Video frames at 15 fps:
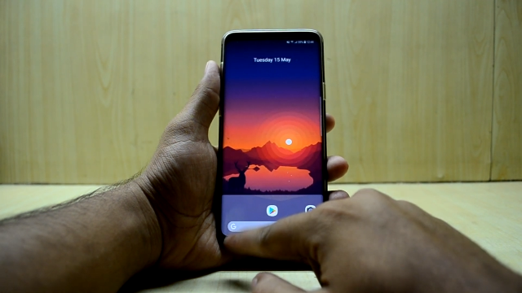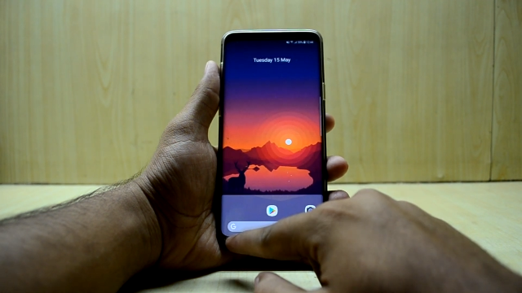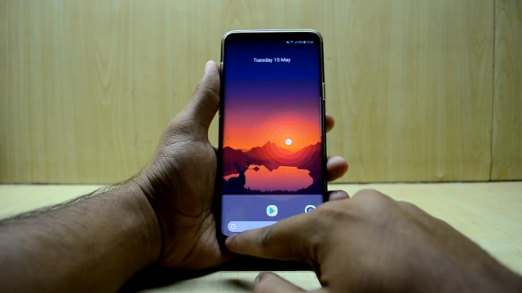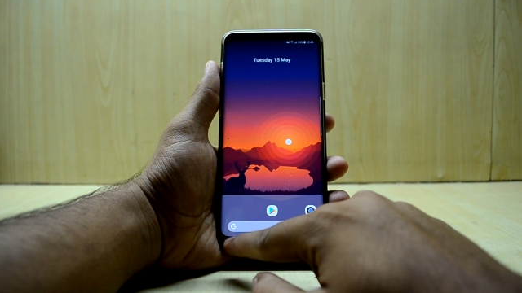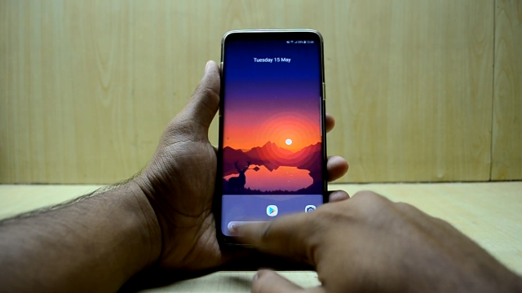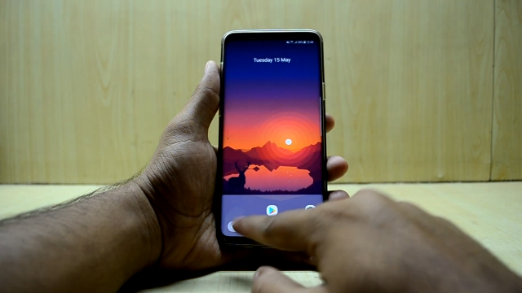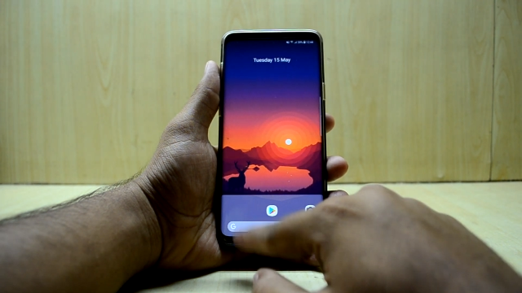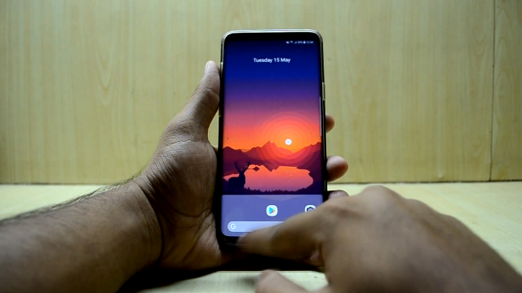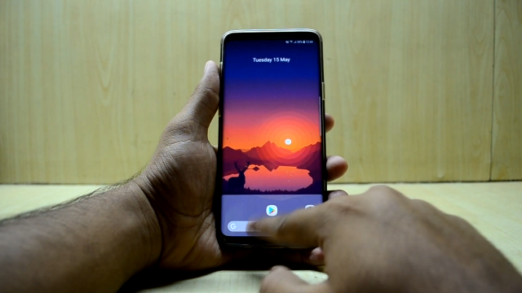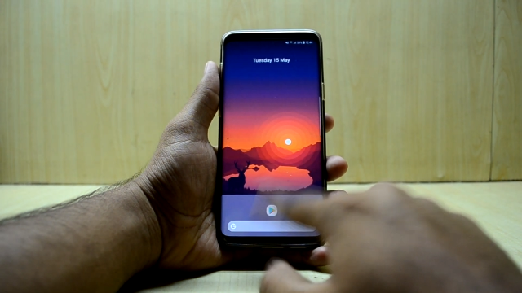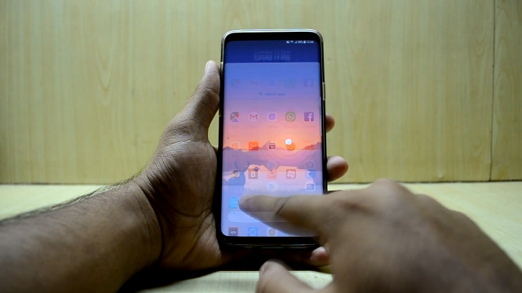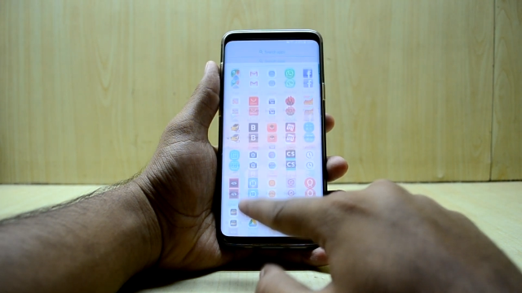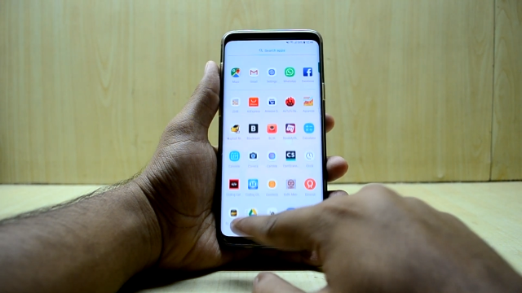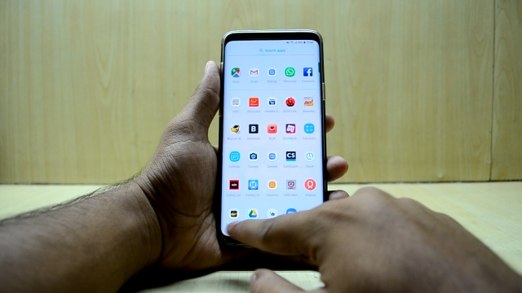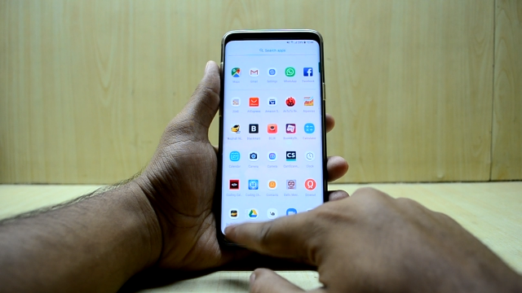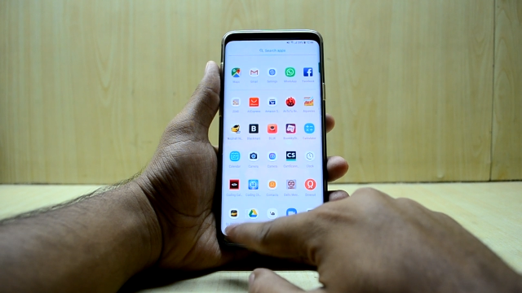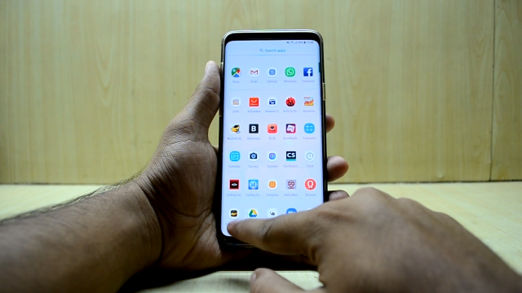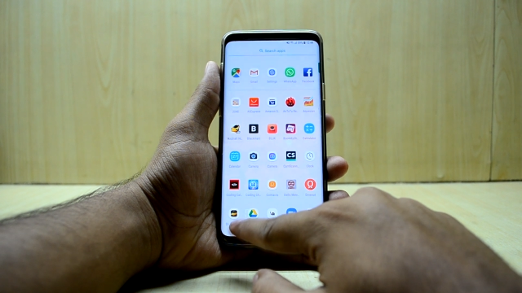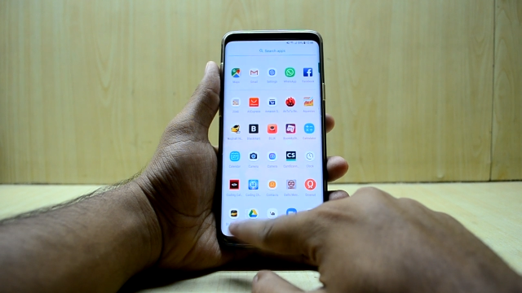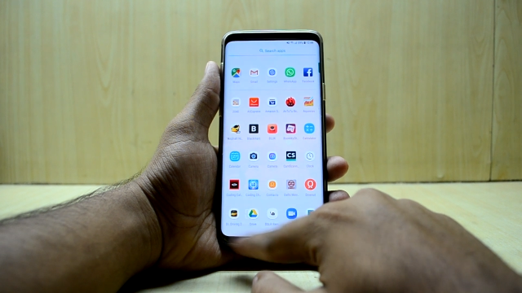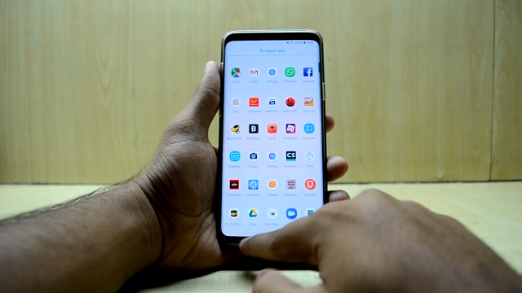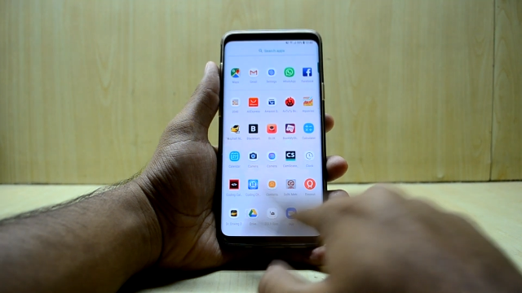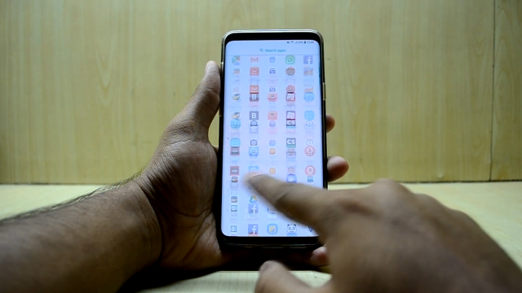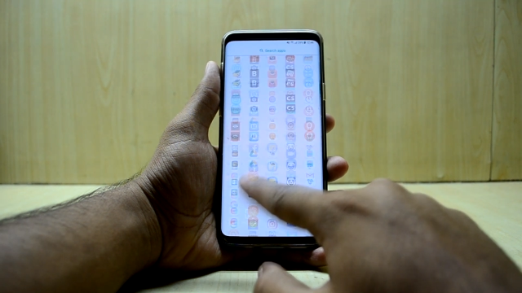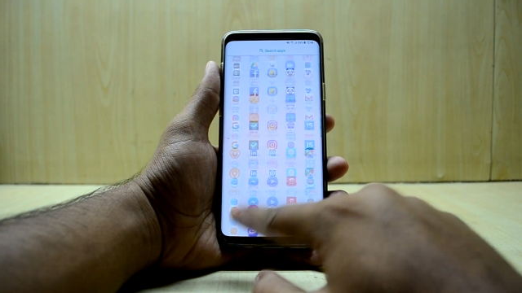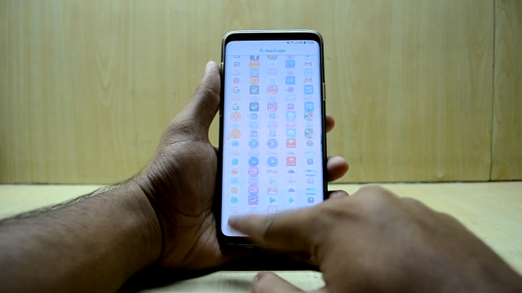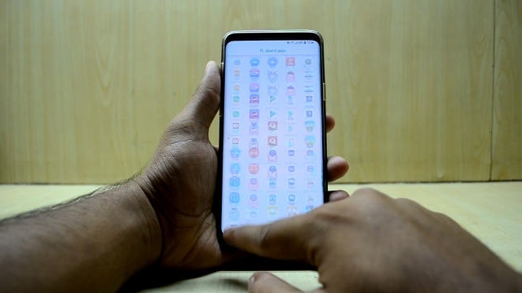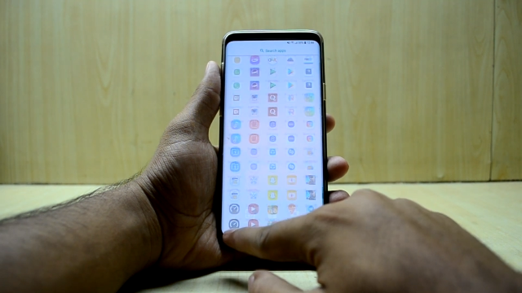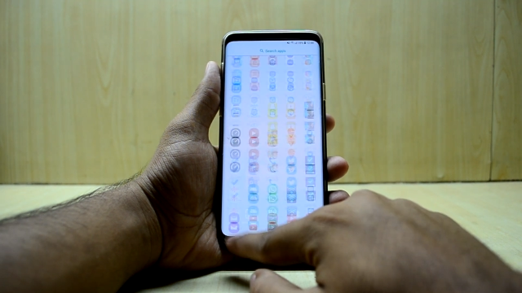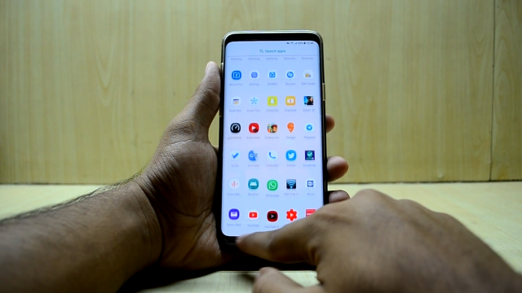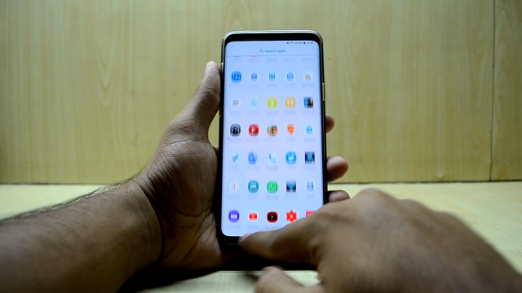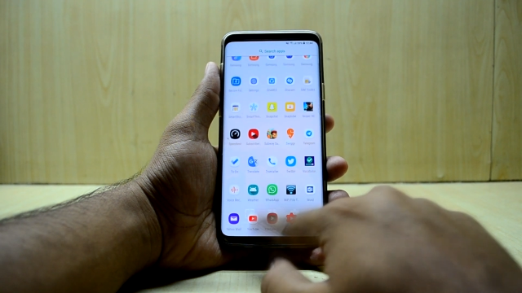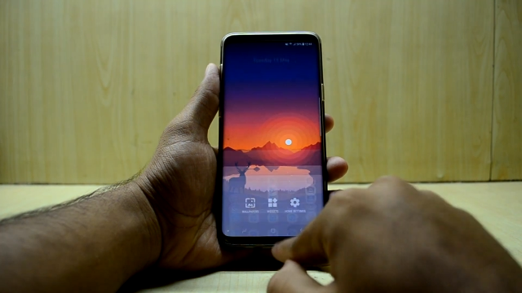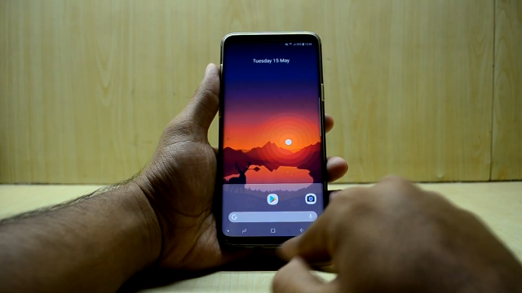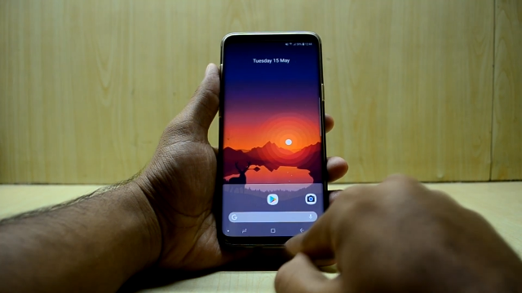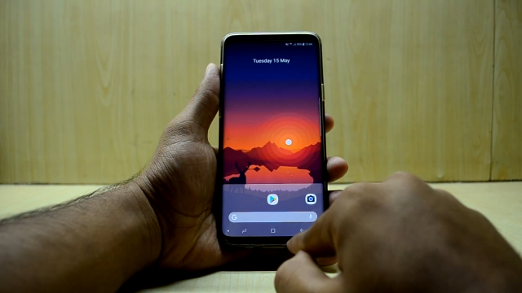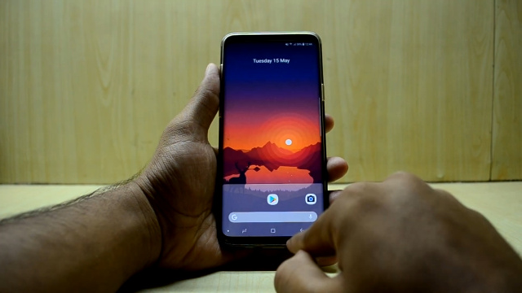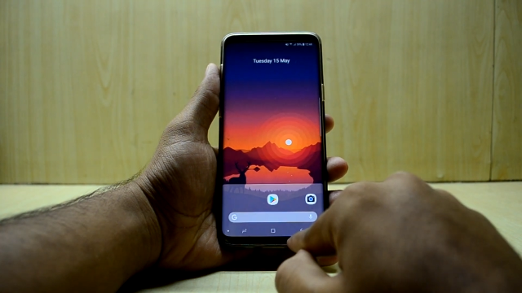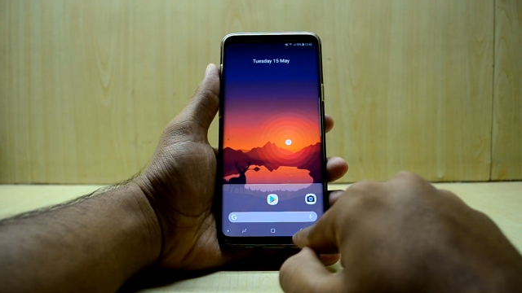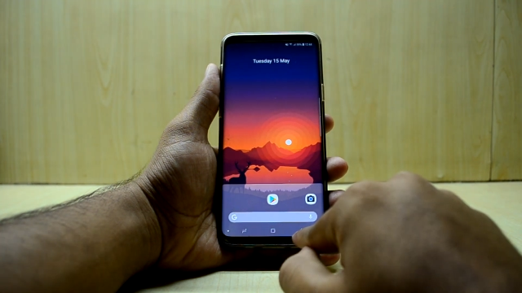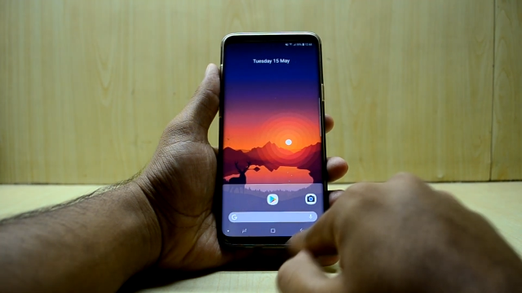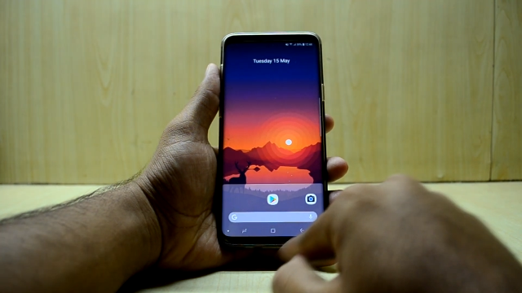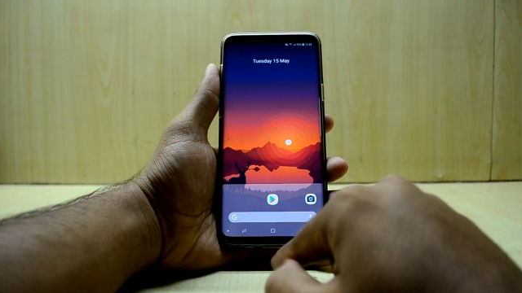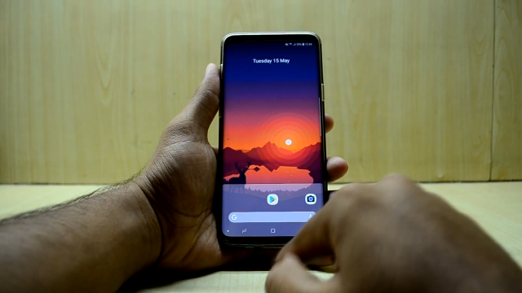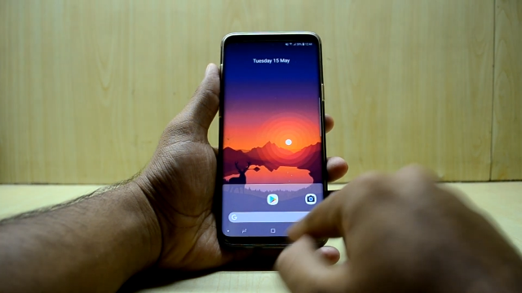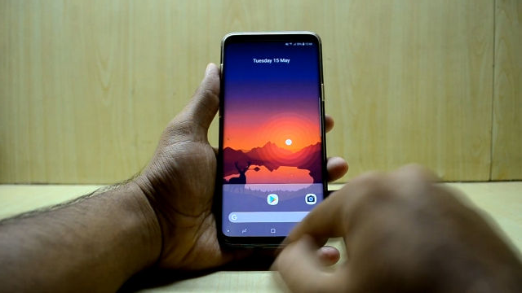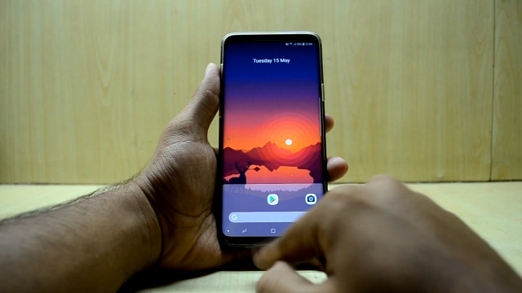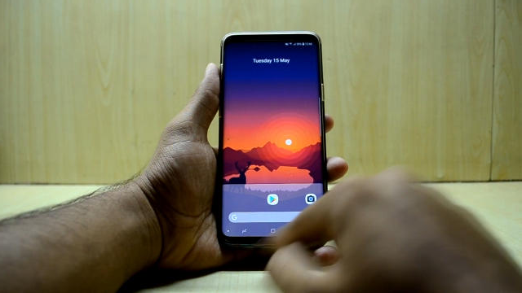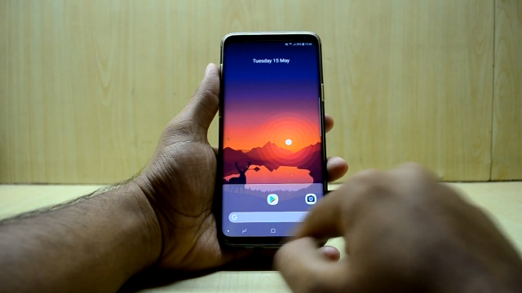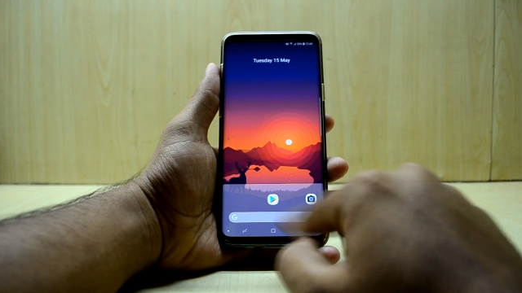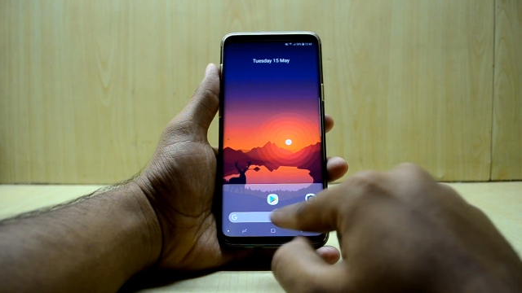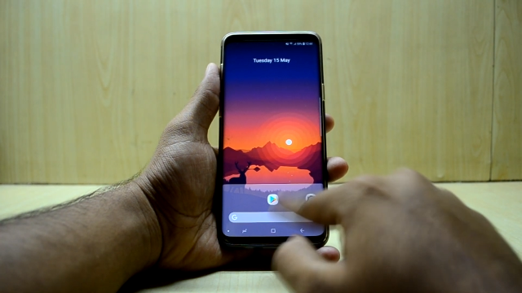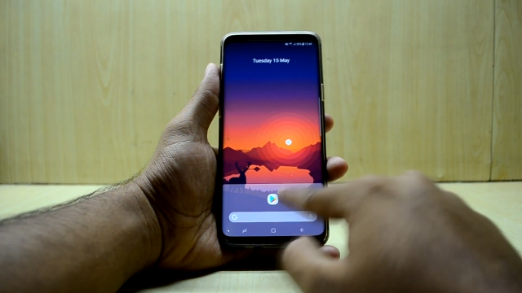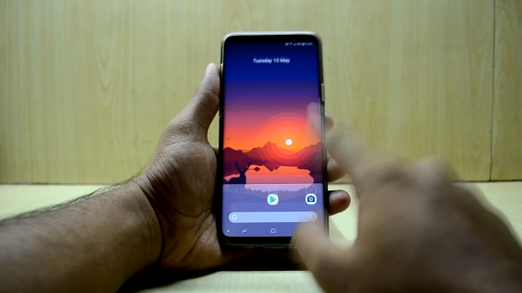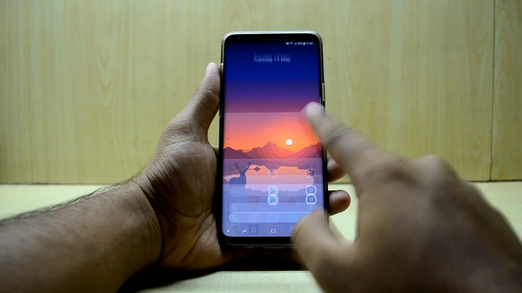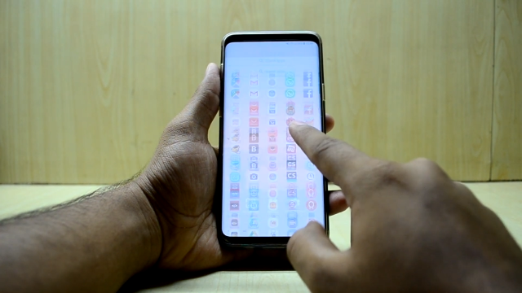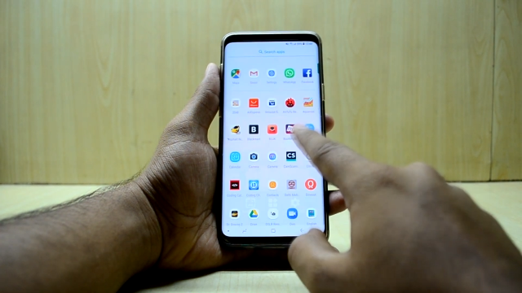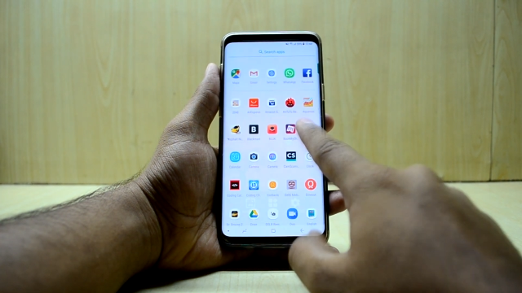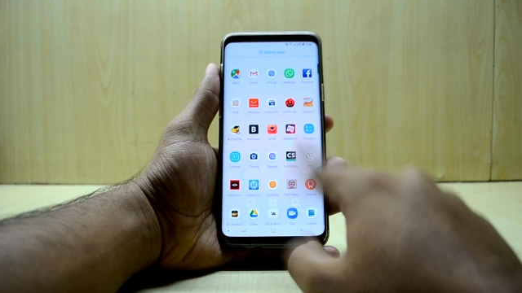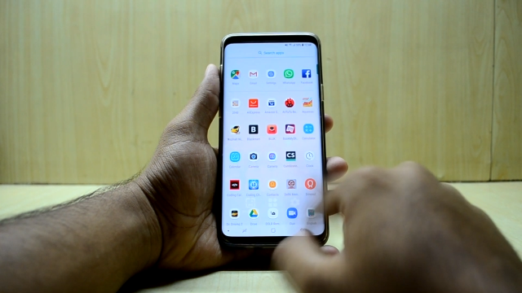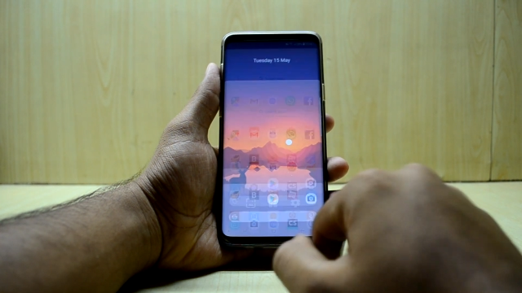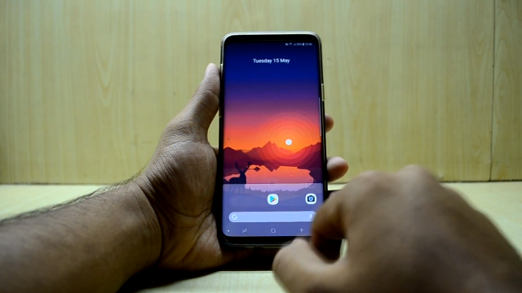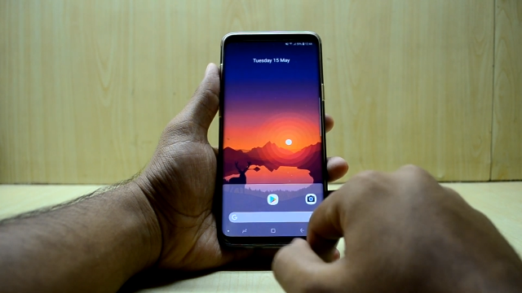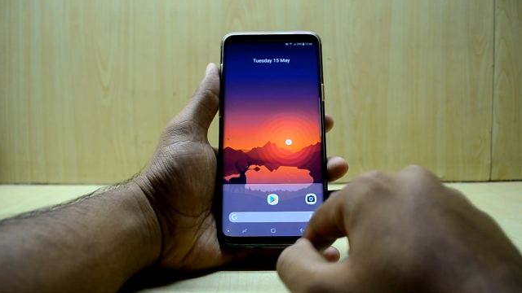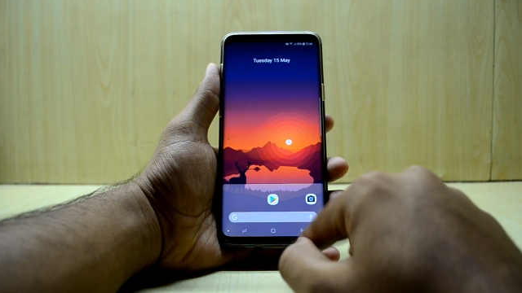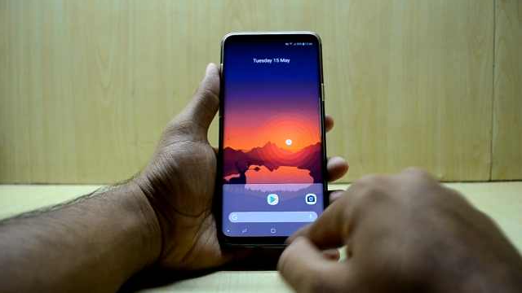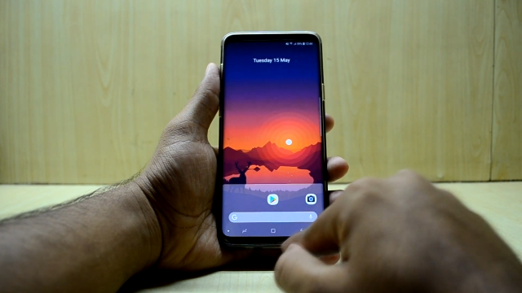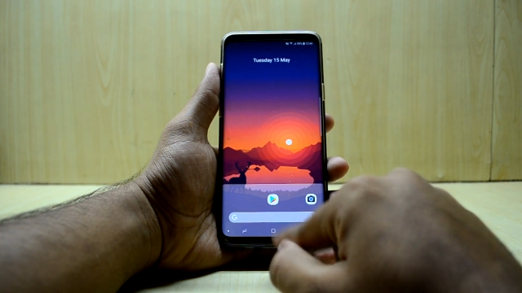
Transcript: Nobody's mouth can be seen.